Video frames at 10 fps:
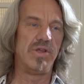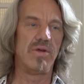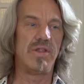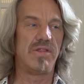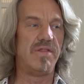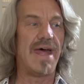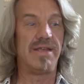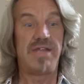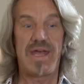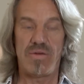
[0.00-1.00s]
during the,
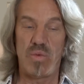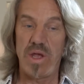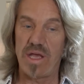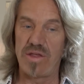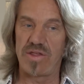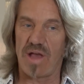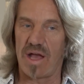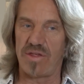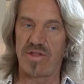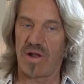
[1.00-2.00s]
that ten weeks,
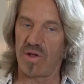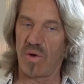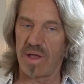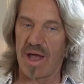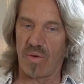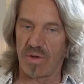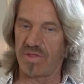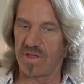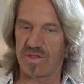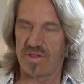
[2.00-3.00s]
I started going out
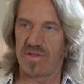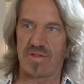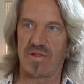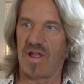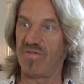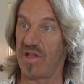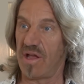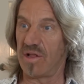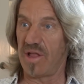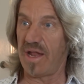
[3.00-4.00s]
with this lovely
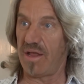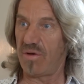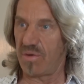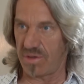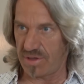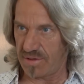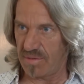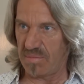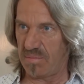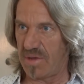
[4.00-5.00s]
young lady who is
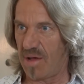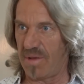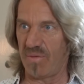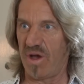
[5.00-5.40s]
now my